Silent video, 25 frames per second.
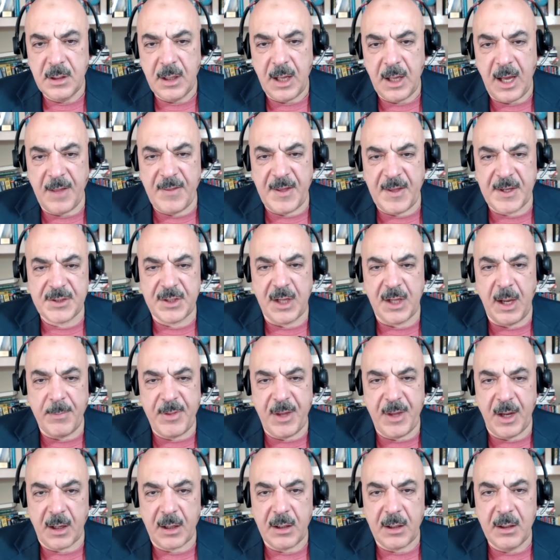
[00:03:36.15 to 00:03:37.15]
And they stop
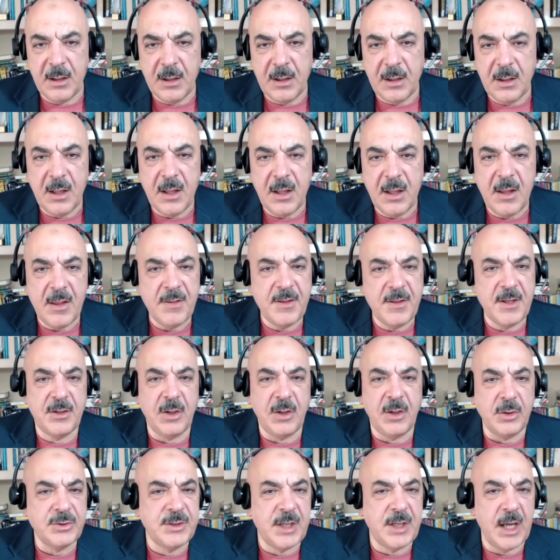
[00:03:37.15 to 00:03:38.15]
there. They
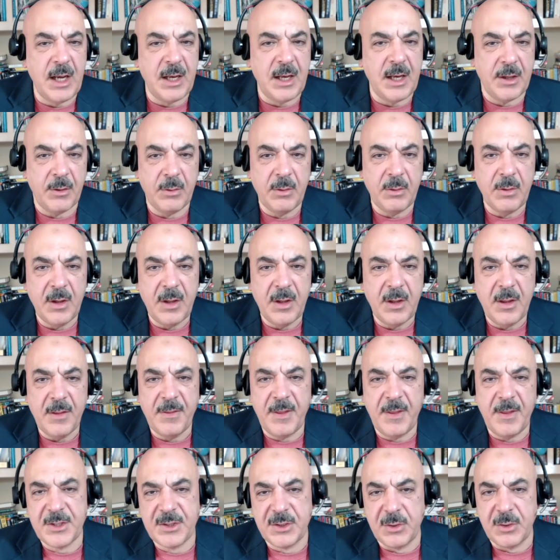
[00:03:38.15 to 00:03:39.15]
don't tell you
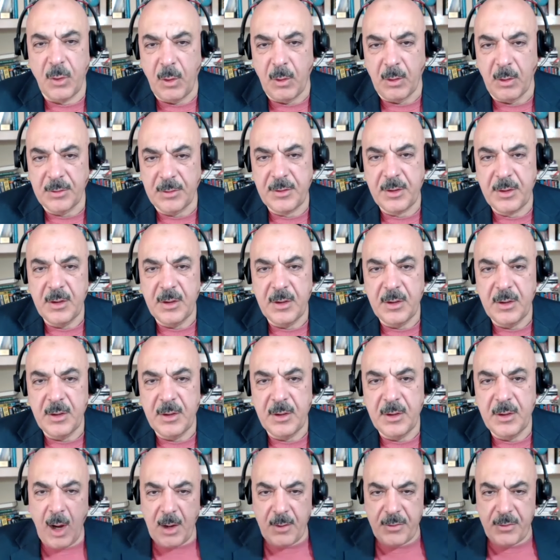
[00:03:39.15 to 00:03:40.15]
they sold
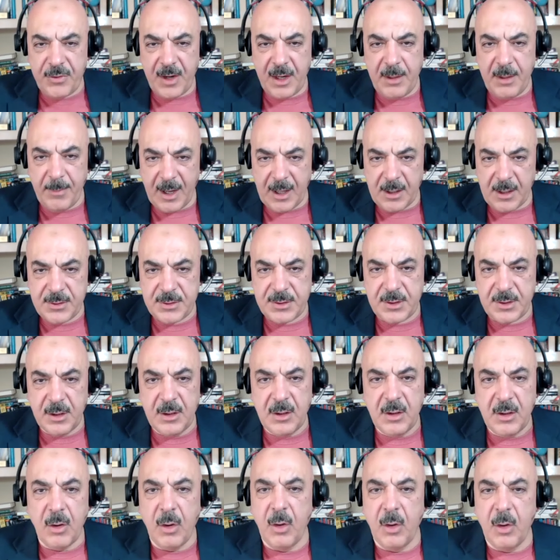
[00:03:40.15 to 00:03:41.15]
throughout 3 months
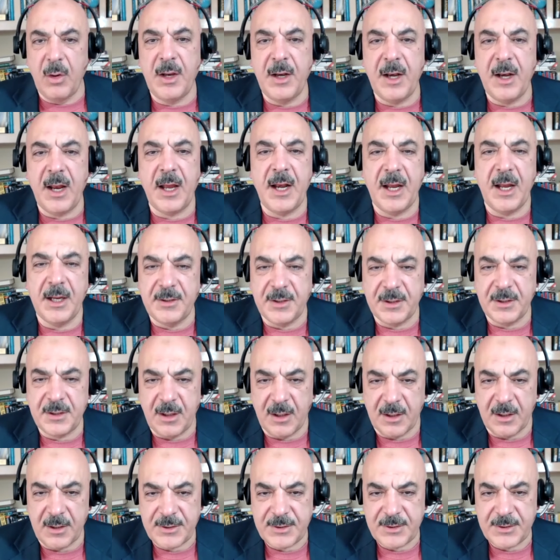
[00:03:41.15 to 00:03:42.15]
only 900
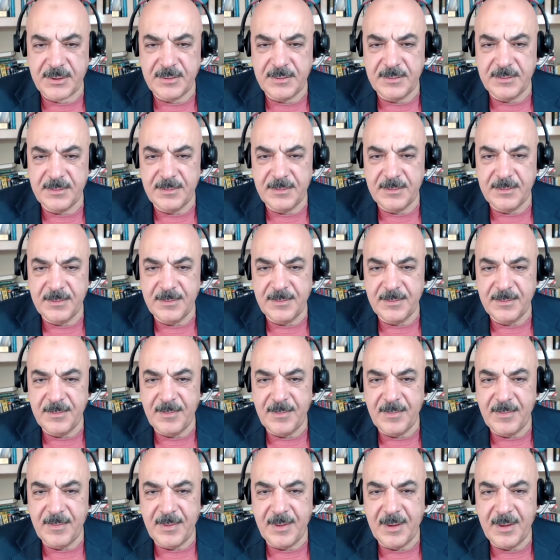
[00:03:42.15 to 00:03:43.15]
cars
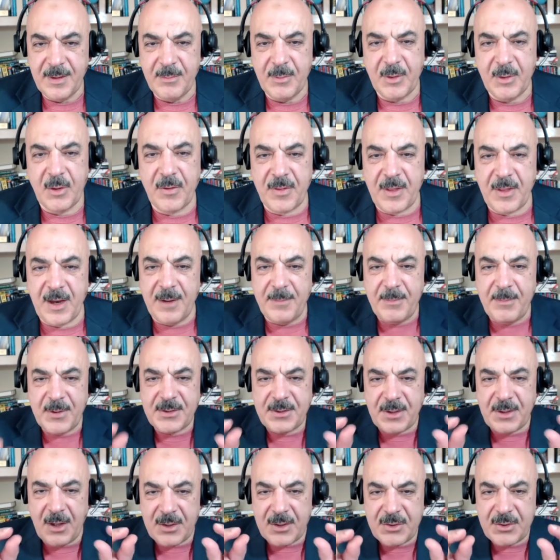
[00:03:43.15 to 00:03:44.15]
because the numbers
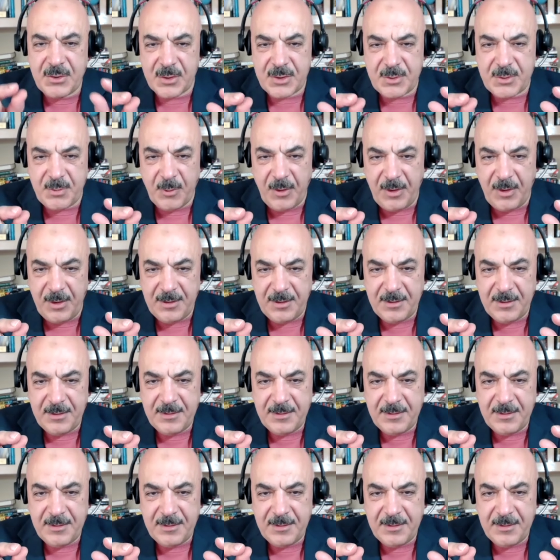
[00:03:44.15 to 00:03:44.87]
are so small.